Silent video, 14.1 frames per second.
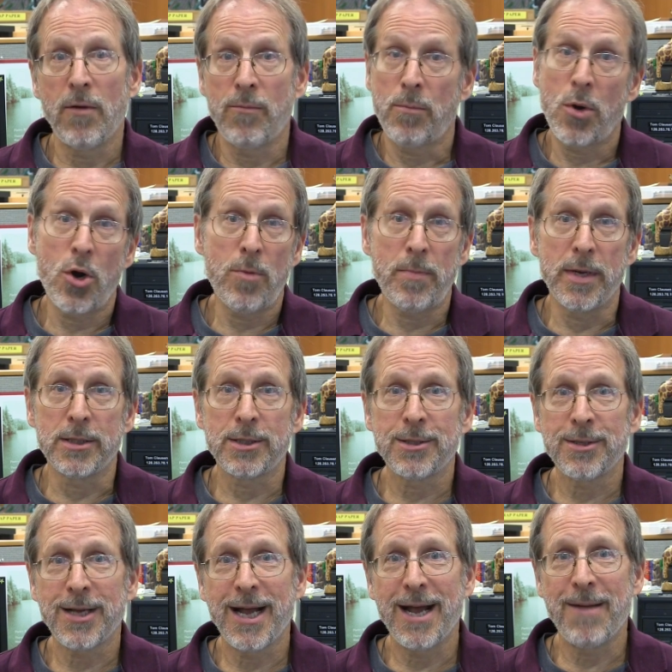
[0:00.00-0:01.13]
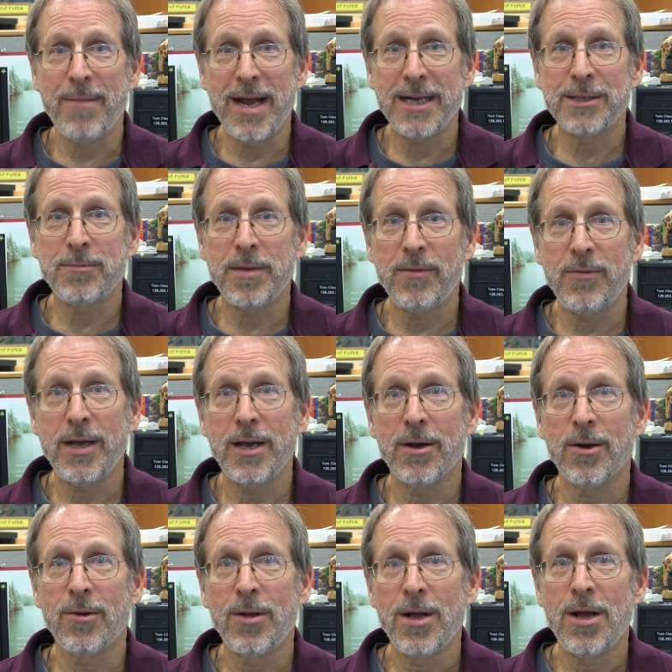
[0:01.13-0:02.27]
purpose and makes me
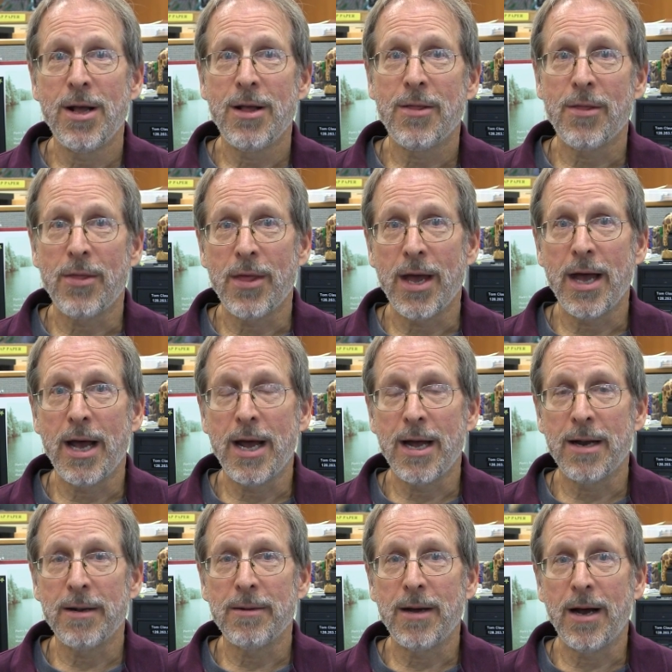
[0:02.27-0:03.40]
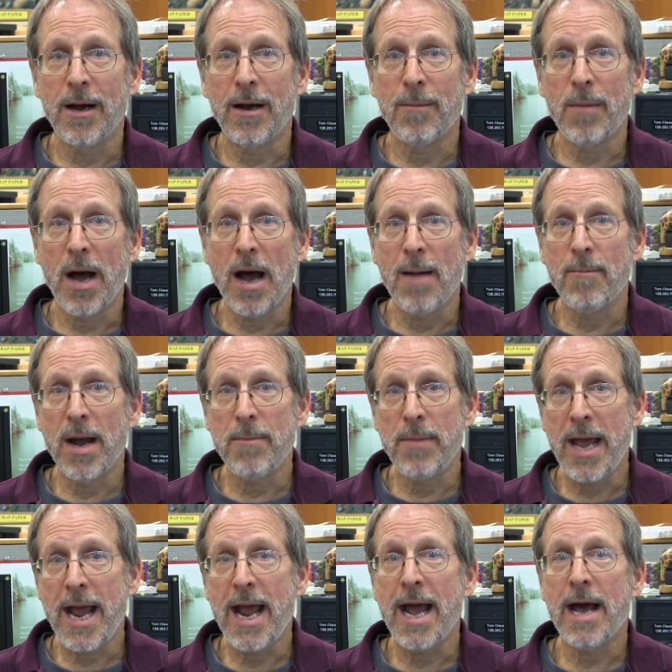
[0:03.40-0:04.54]
feel that on my
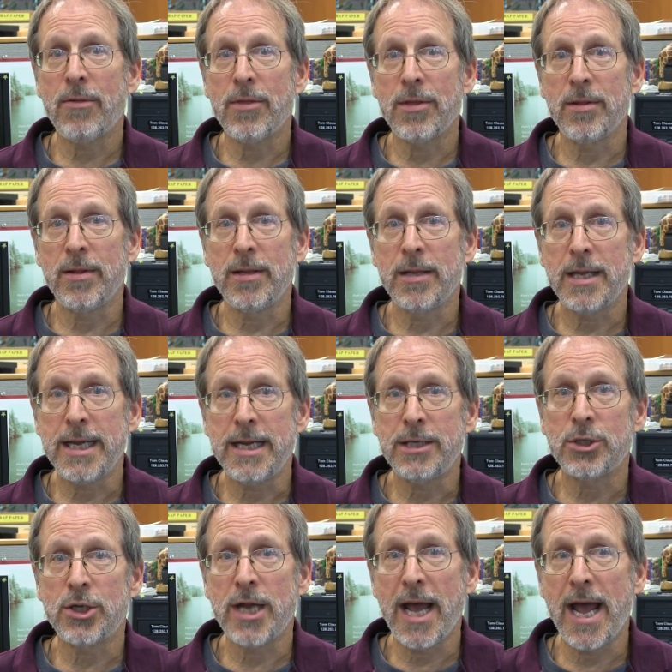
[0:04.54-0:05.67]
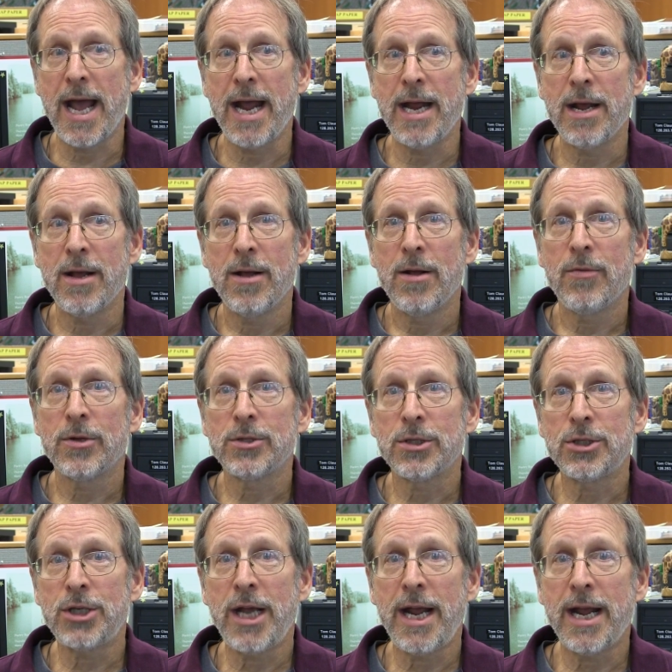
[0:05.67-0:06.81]
path and each day there's a
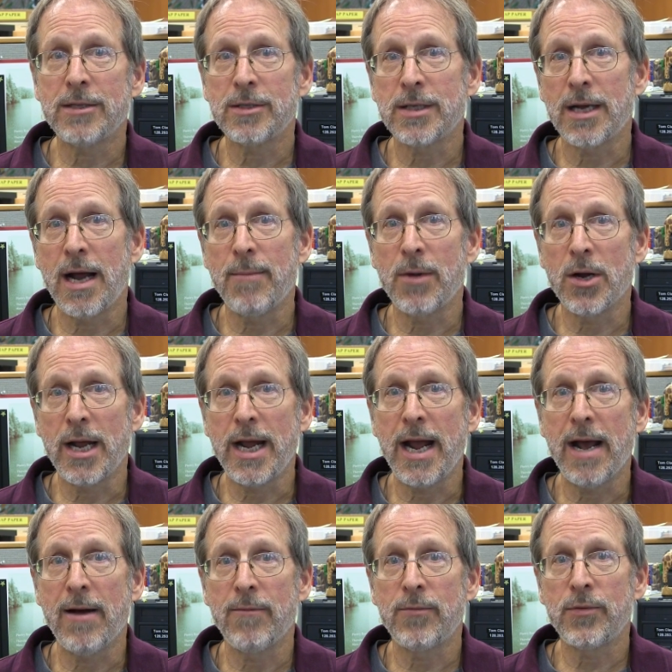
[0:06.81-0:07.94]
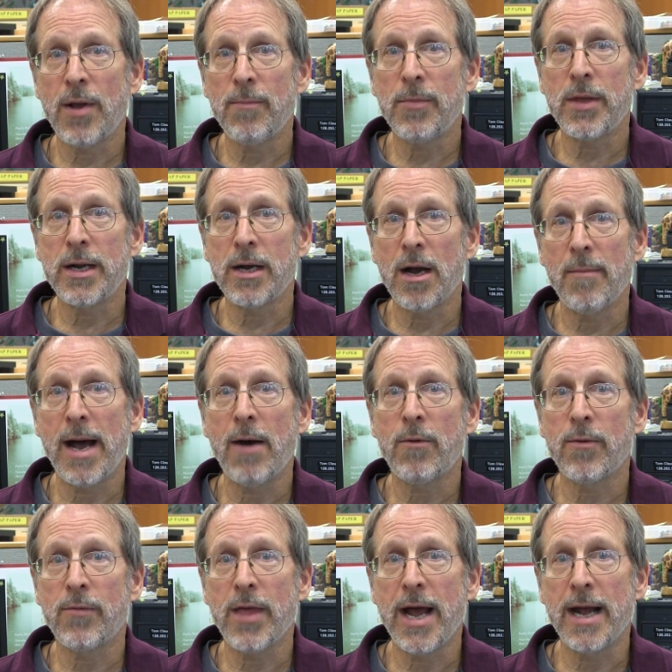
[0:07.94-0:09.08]
chance that I'm going to have something come out
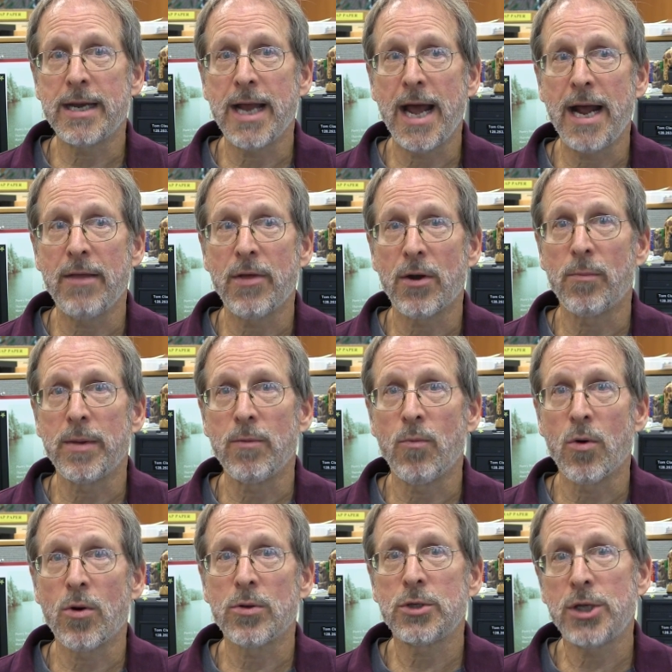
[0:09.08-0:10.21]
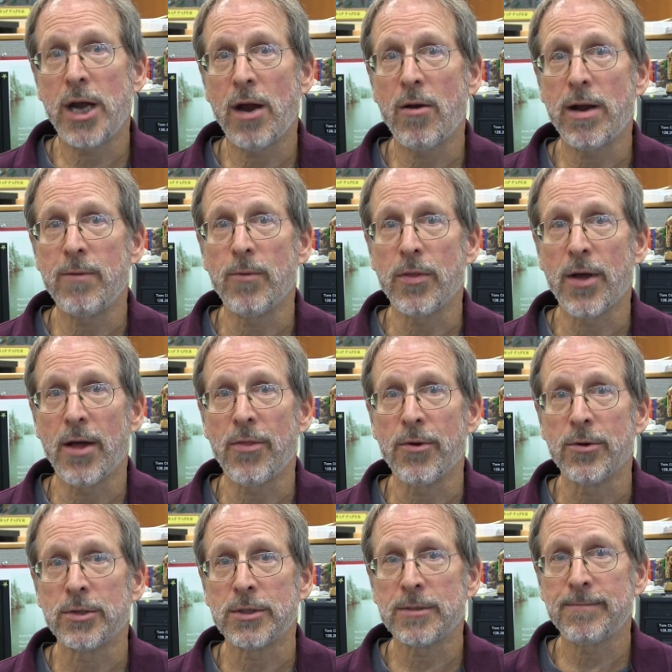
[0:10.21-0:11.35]
of that day that'll be worth sharing with others.